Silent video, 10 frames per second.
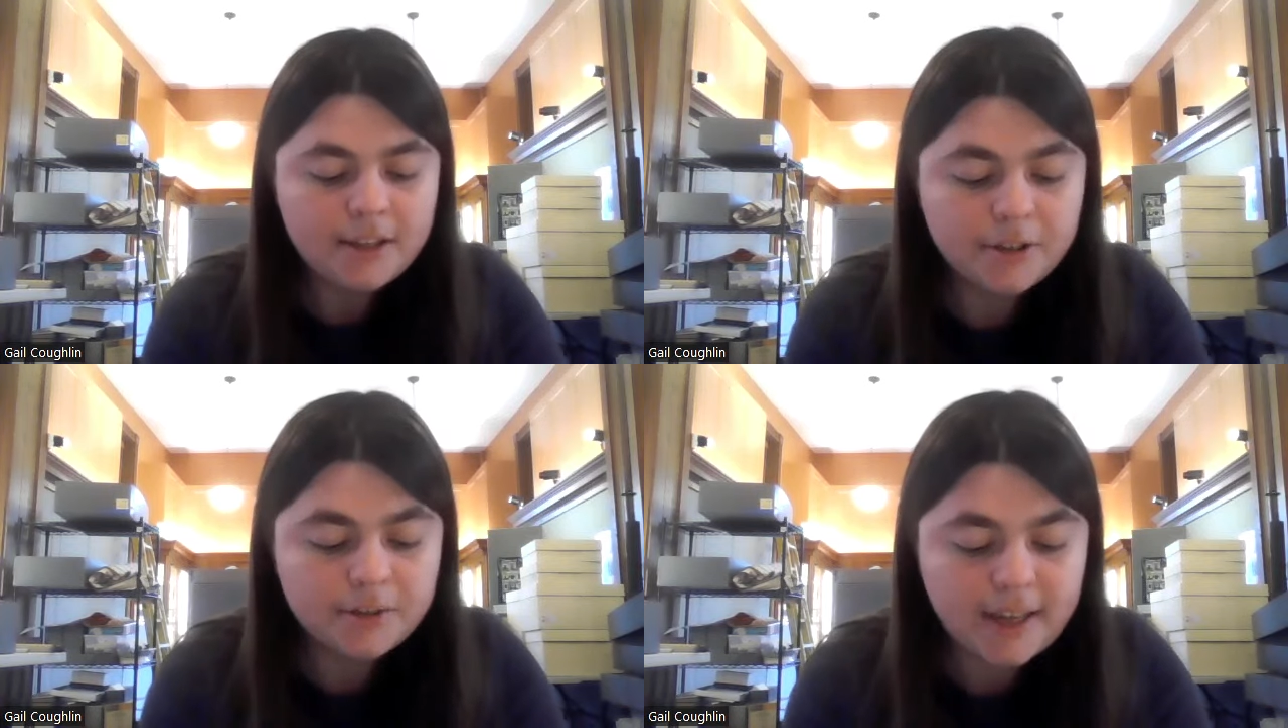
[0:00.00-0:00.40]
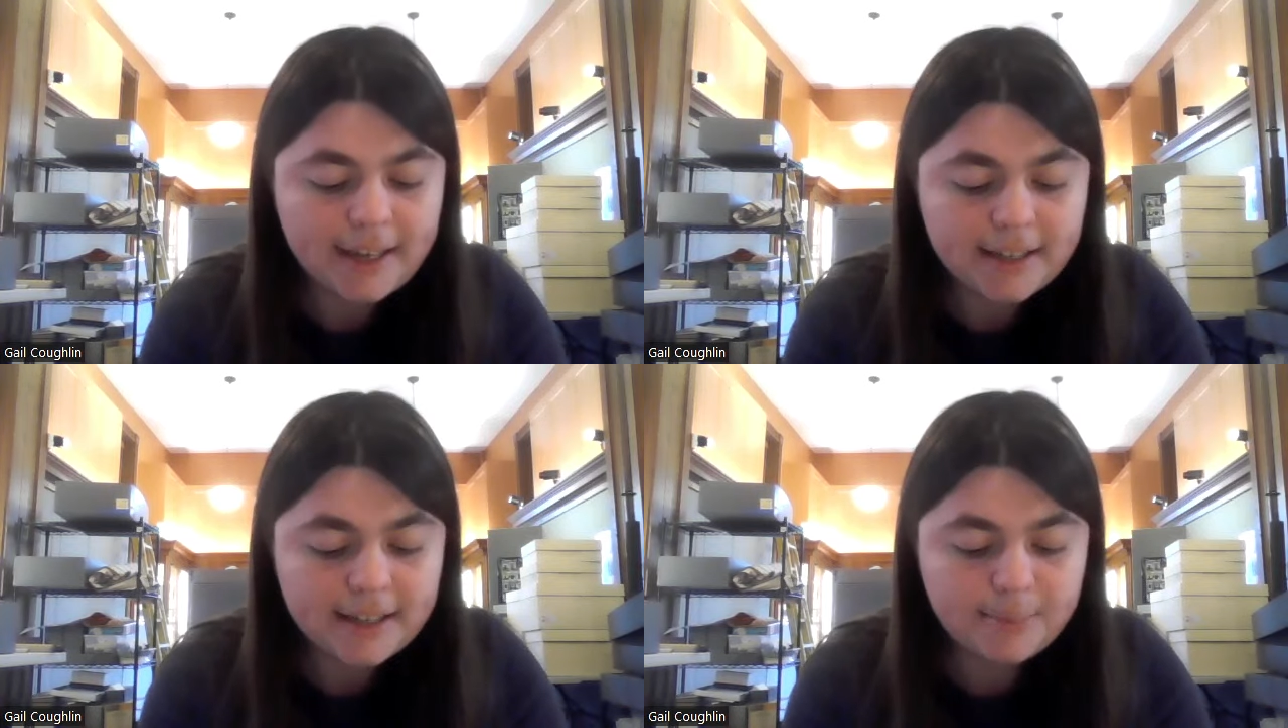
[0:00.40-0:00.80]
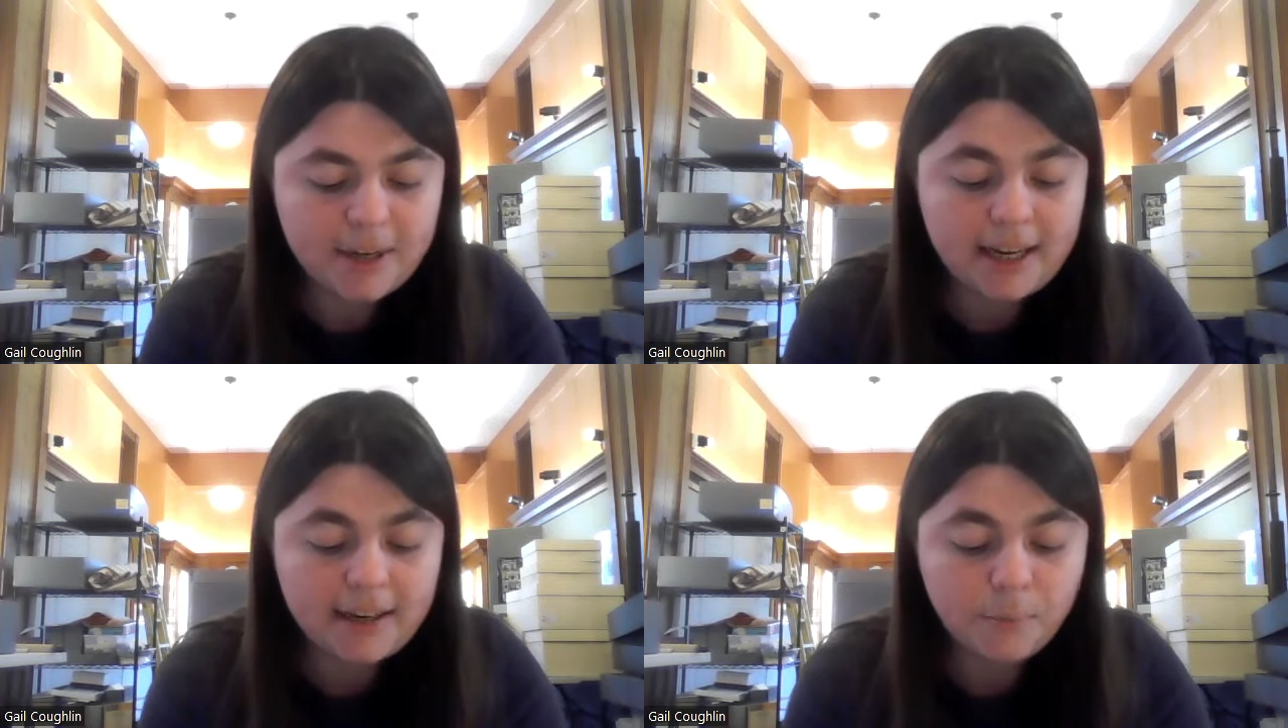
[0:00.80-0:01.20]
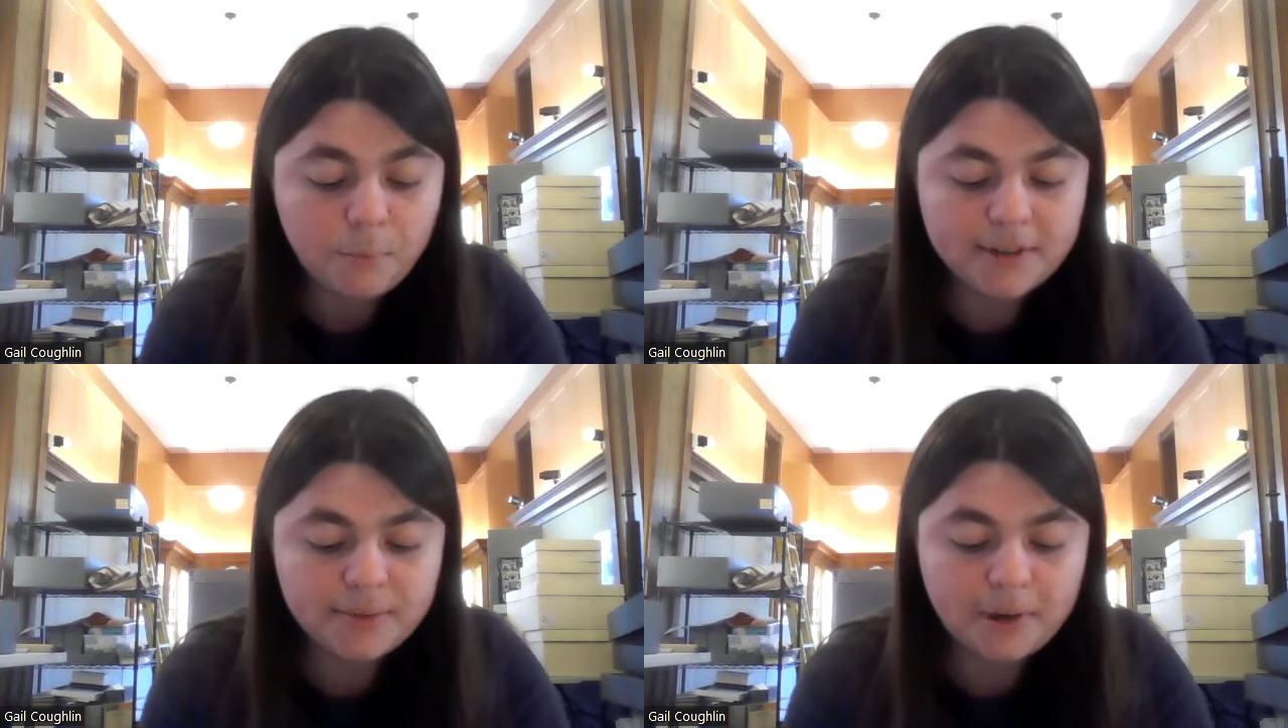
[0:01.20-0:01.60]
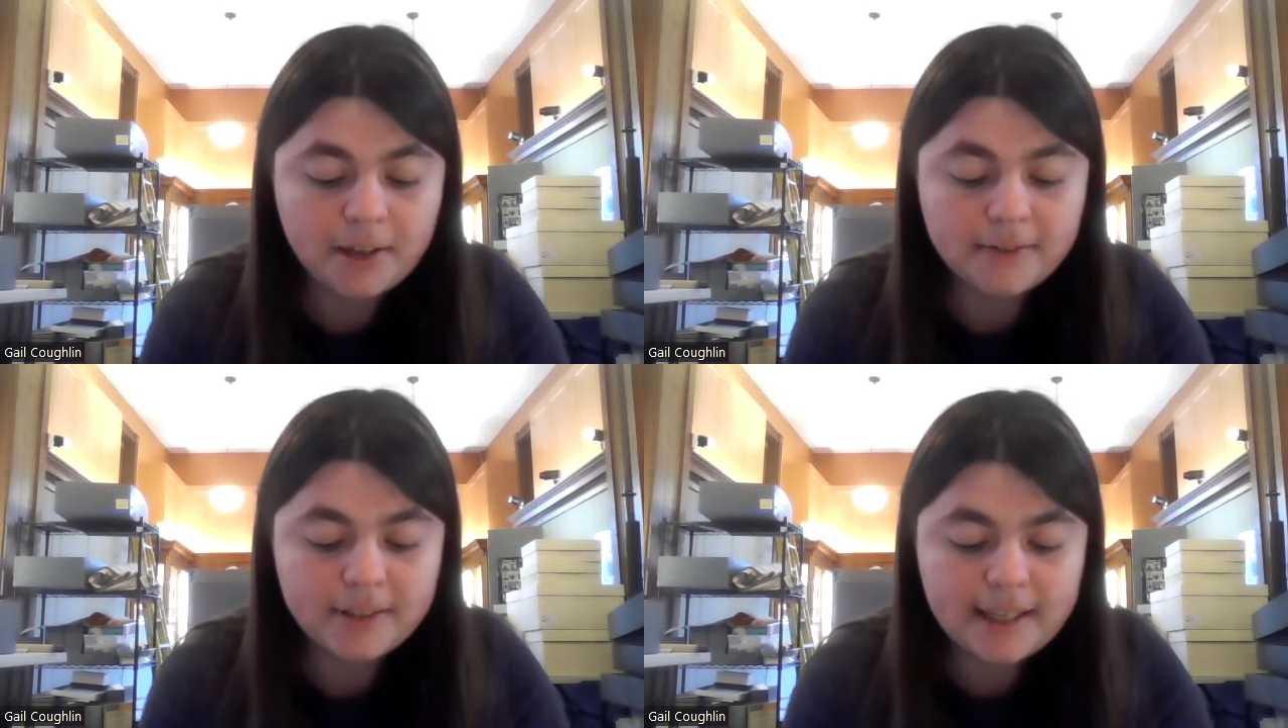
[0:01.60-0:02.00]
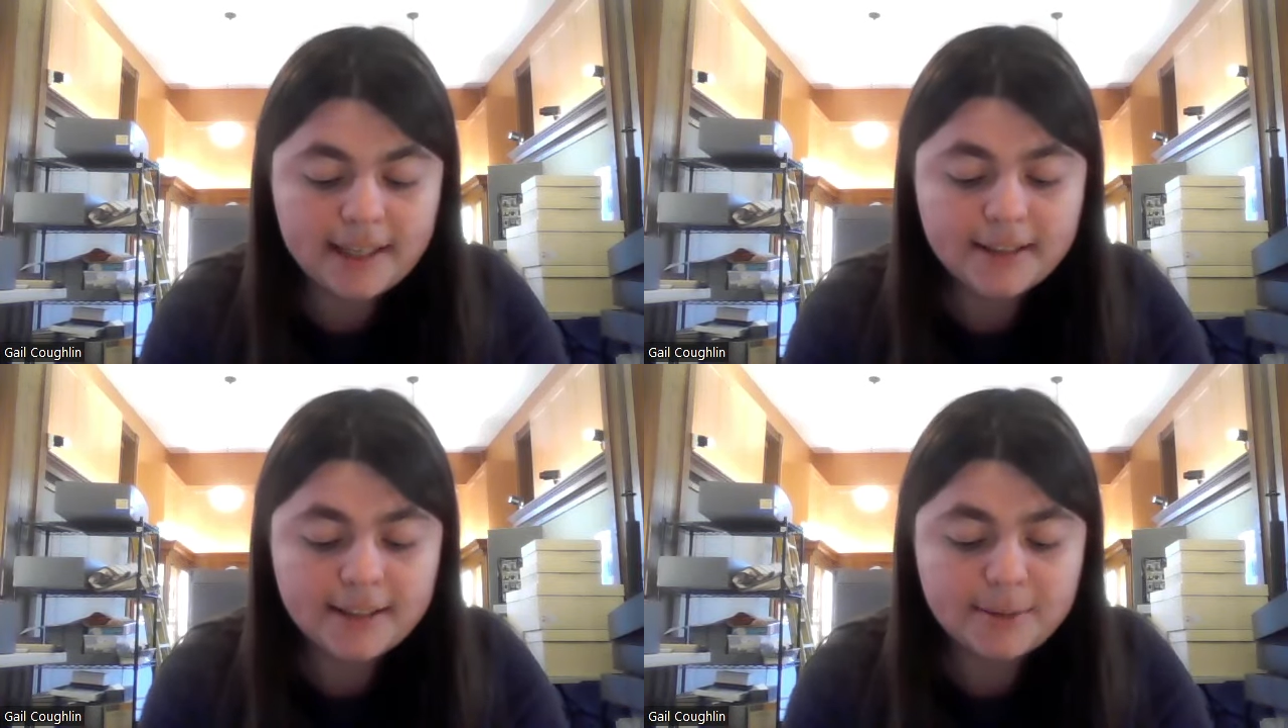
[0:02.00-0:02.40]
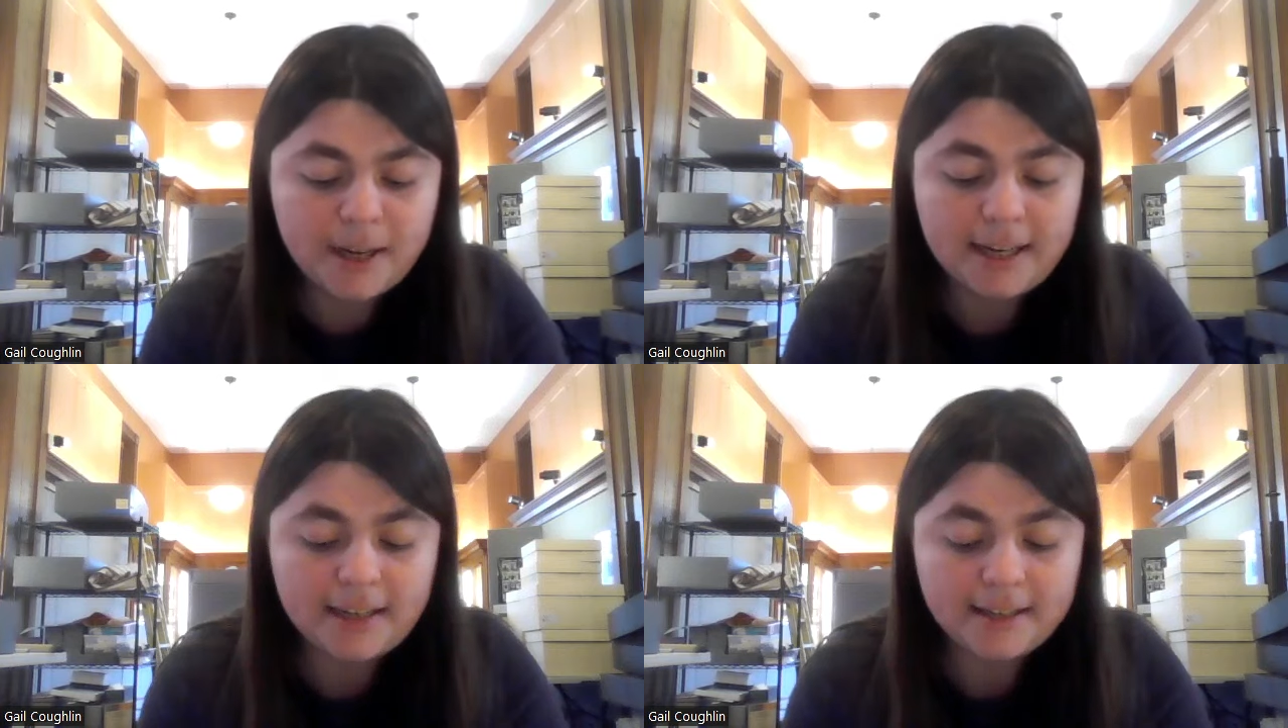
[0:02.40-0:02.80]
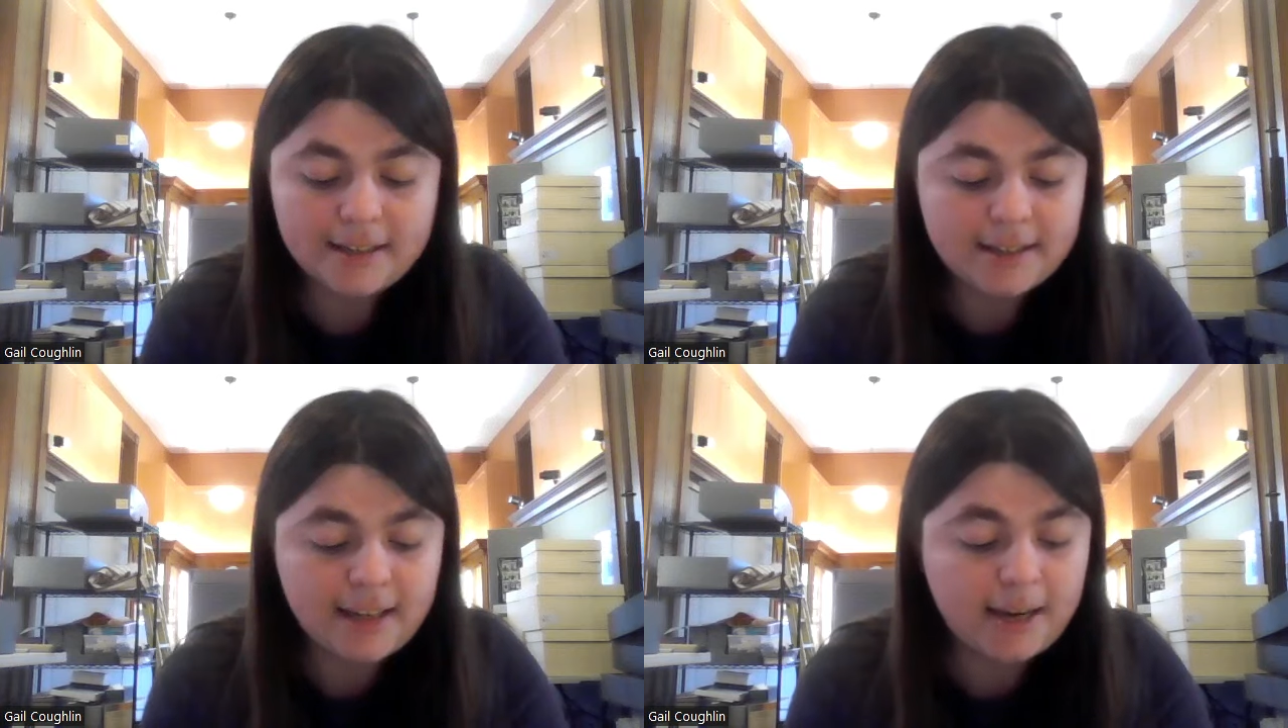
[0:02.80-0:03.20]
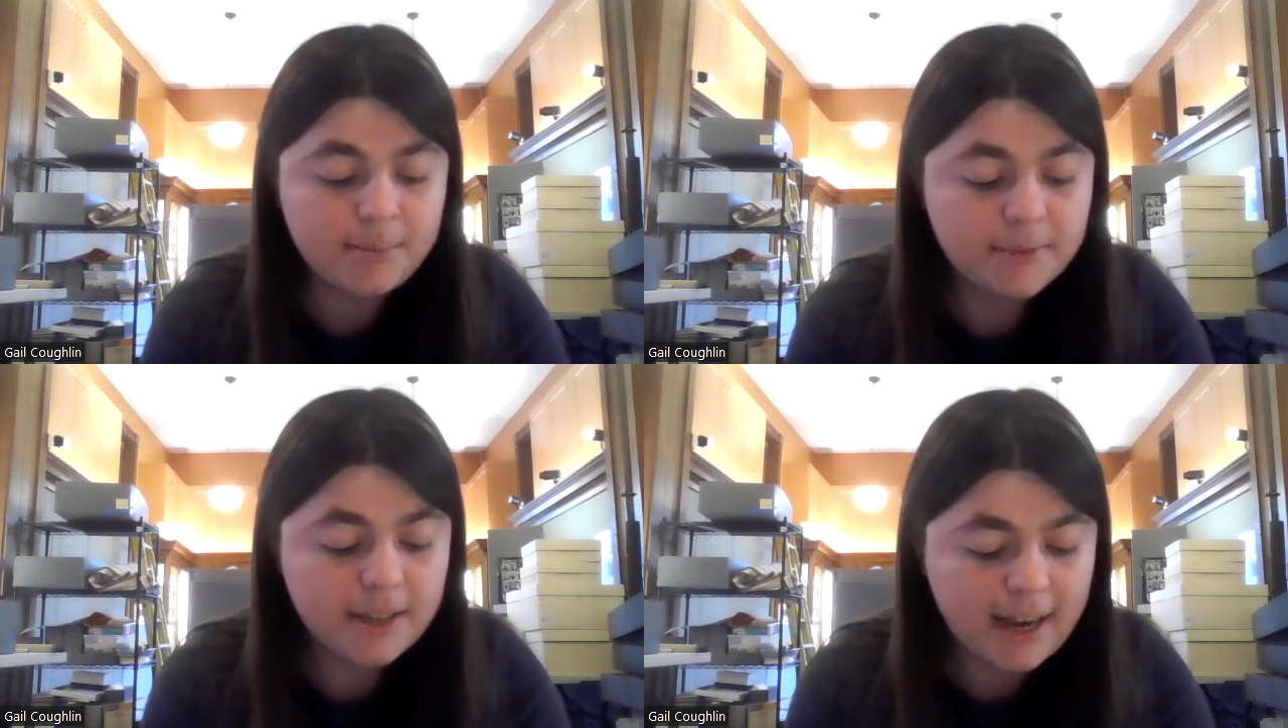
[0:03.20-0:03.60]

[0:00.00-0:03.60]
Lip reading: Josiah Speen was one of 6 Speens named